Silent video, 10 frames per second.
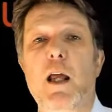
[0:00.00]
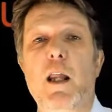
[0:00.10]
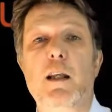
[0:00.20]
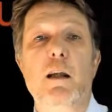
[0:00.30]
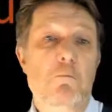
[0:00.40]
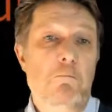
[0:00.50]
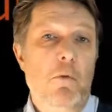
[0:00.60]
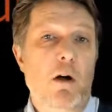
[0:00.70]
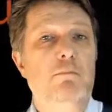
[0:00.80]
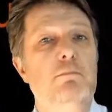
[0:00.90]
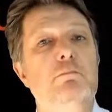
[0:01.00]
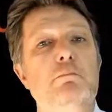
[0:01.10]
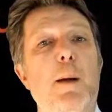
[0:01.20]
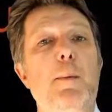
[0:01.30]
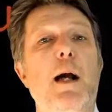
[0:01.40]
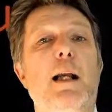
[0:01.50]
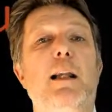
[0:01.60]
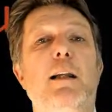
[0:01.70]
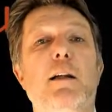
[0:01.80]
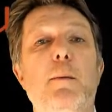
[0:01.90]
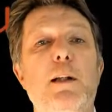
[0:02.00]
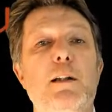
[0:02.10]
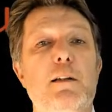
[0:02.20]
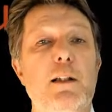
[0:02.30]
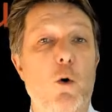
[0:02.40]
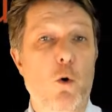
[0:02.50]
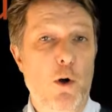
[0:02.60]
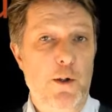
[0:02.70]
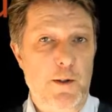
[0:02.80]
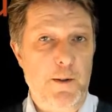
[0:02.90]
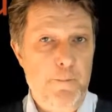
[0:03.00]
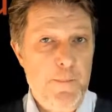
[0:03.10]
And well, maybe I can immediately order.